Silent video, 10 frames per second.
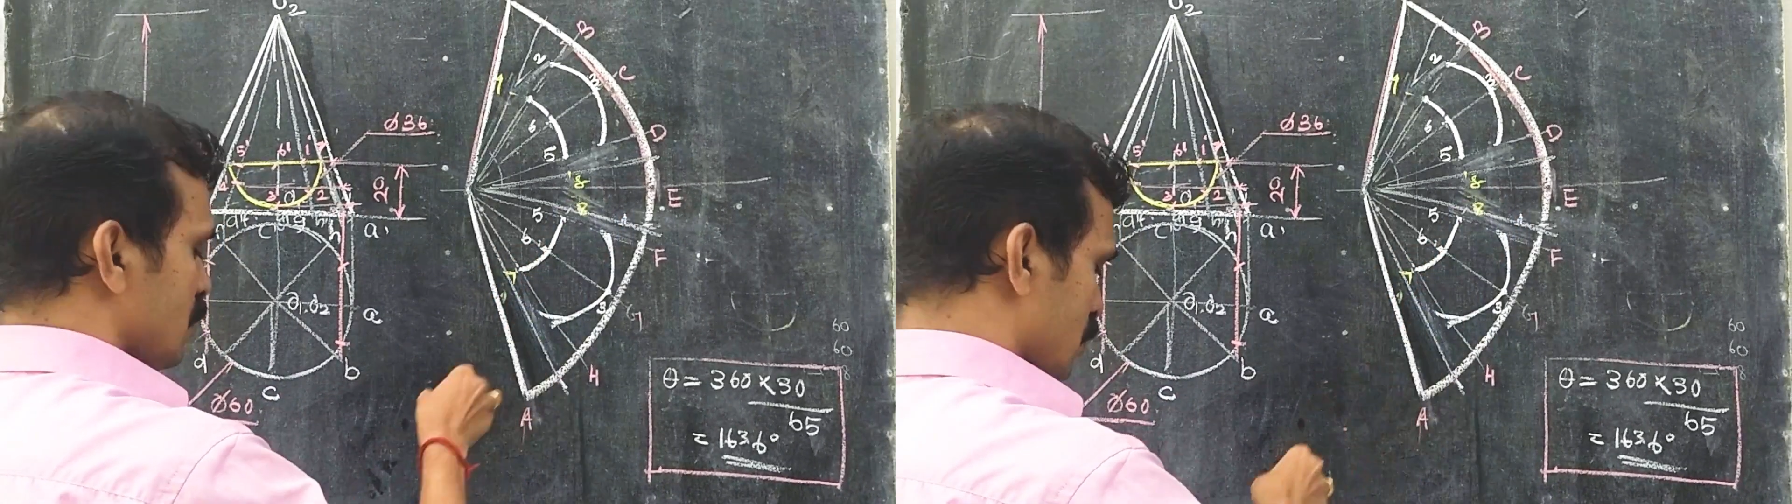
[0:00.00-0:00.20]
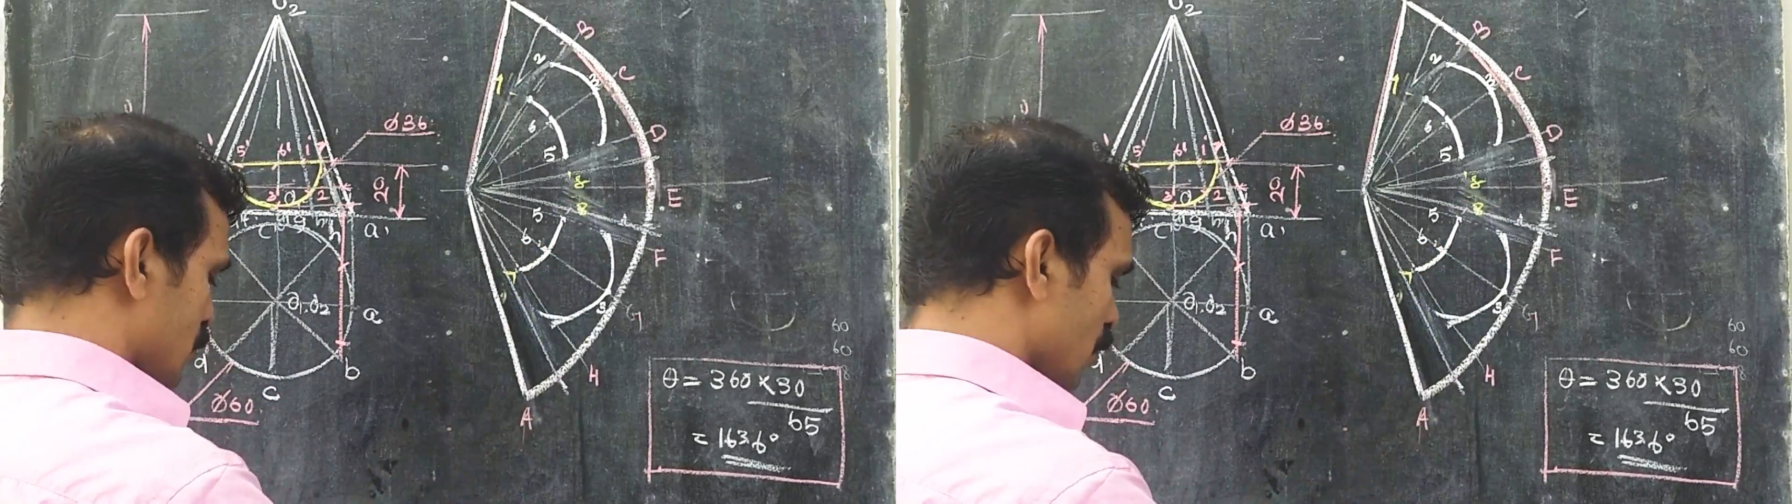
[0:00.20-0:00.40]

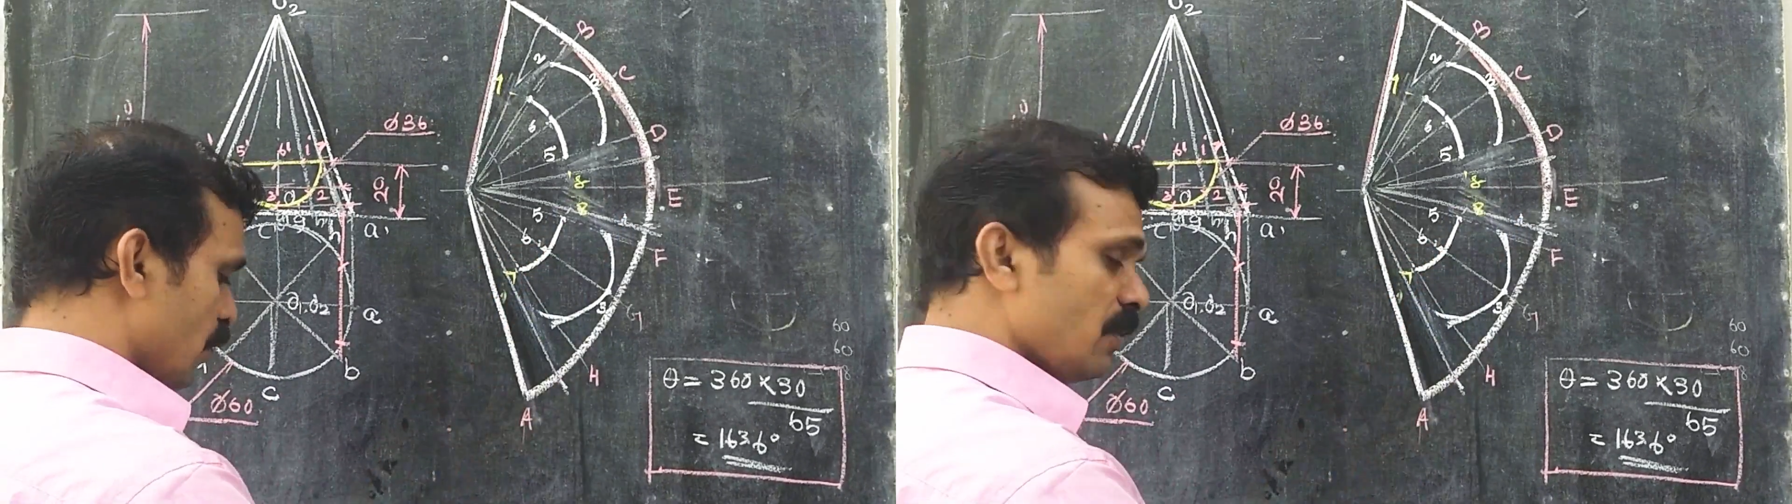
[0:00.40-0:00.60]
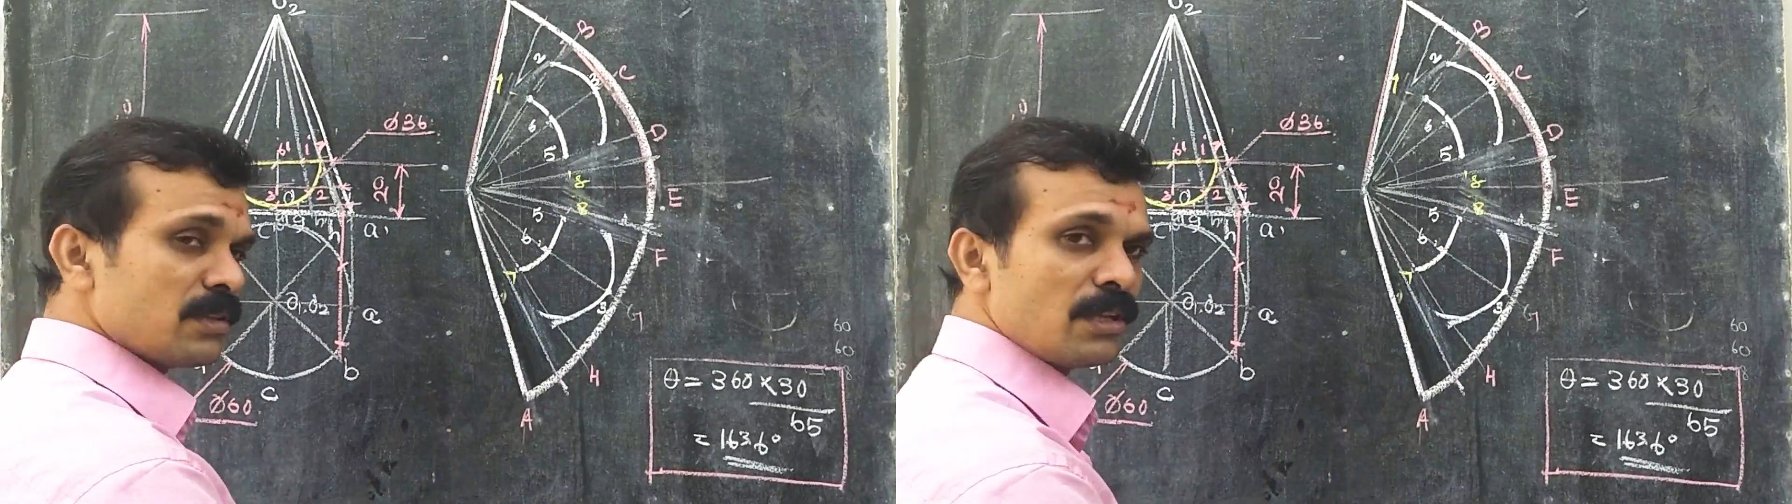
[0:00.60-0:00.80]

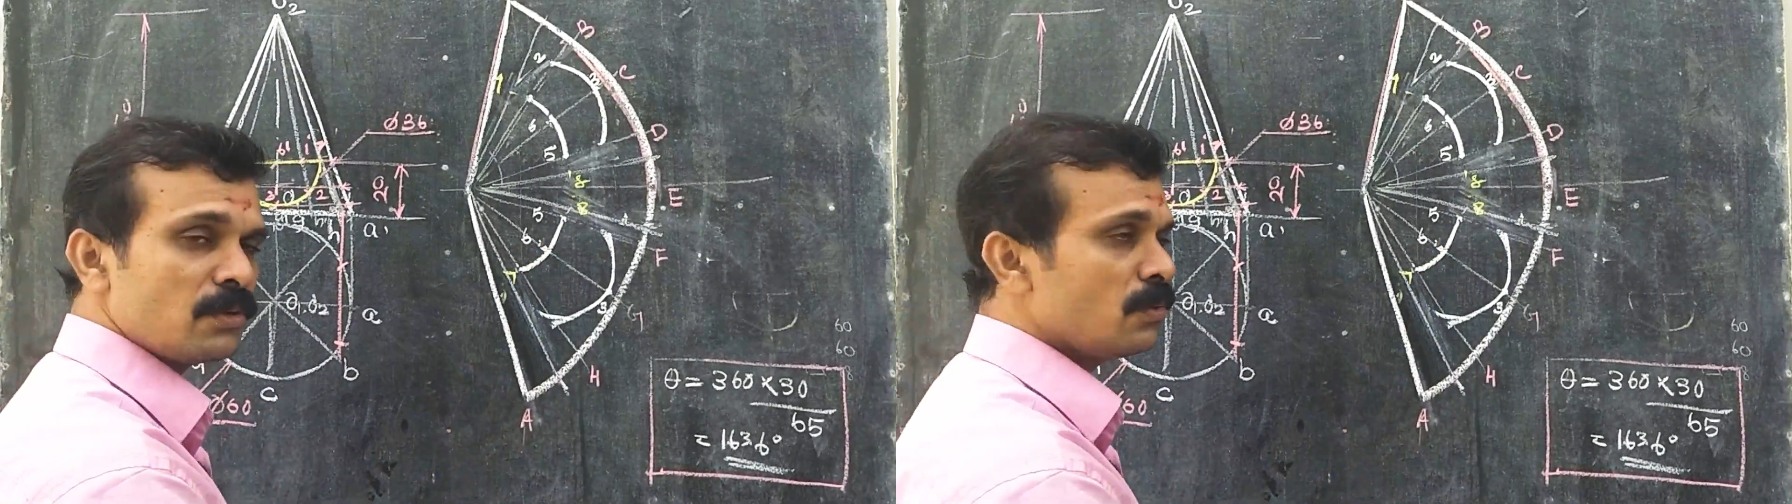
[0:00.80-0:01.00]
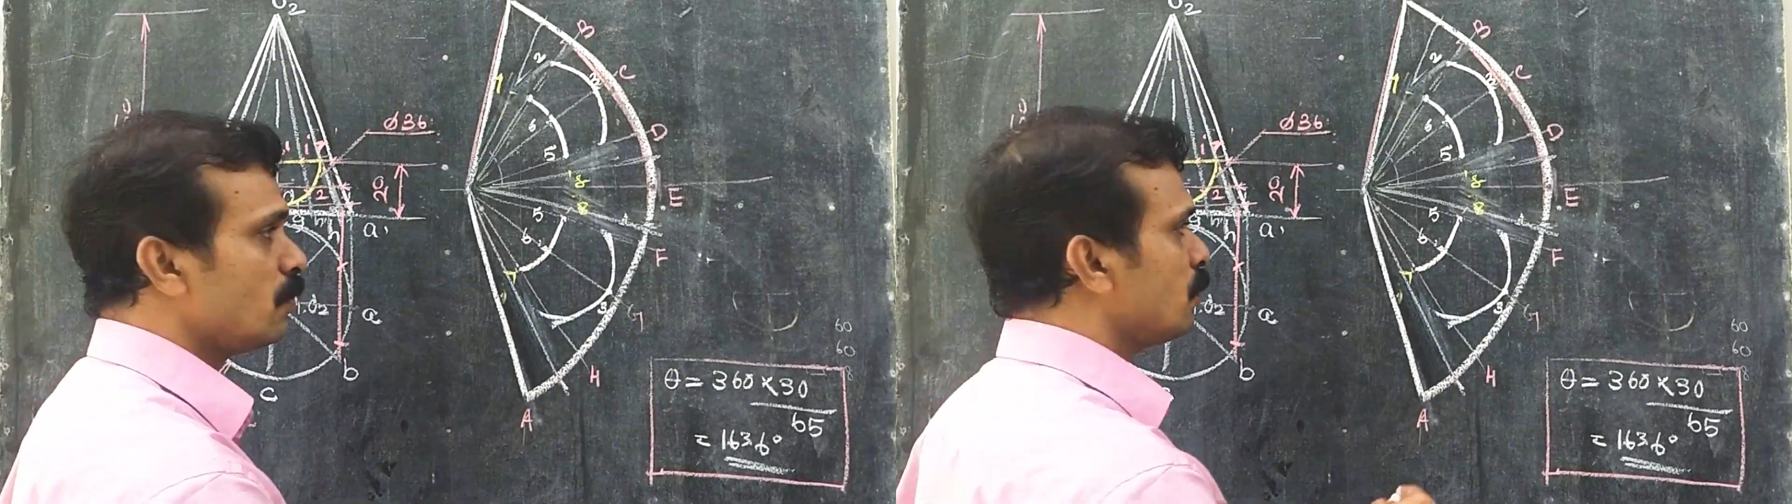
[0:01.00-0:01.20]
So, the
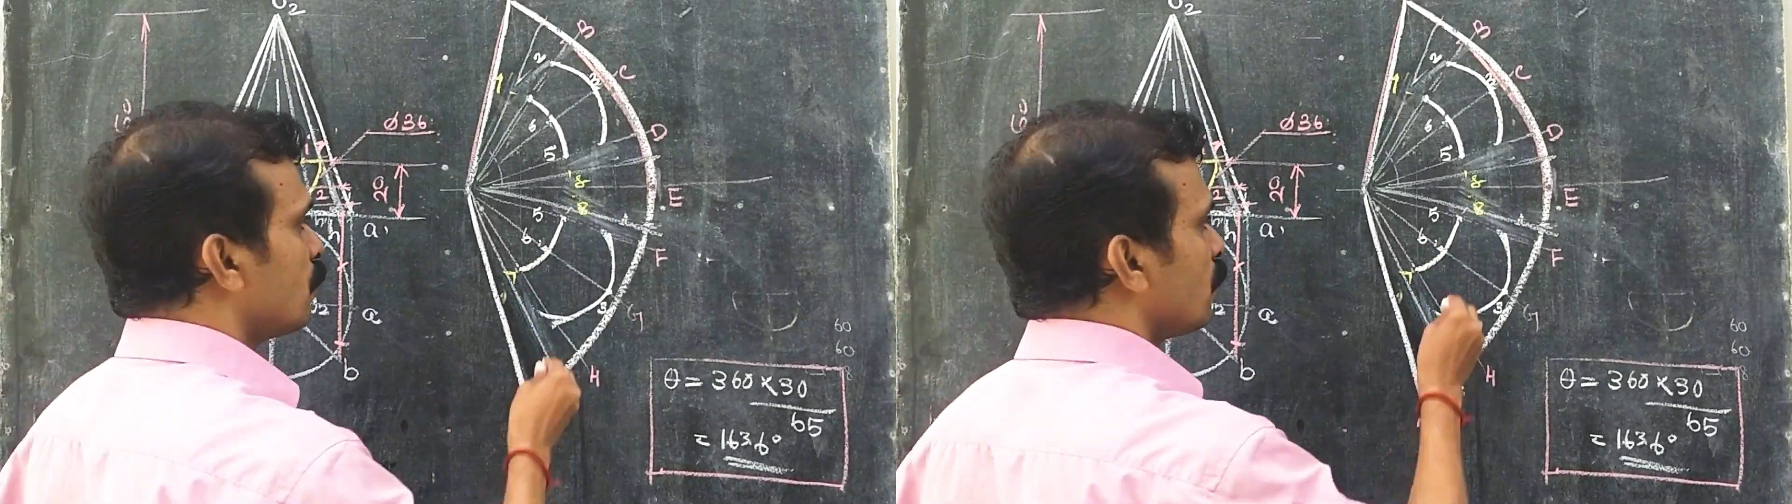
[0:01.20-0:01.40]
new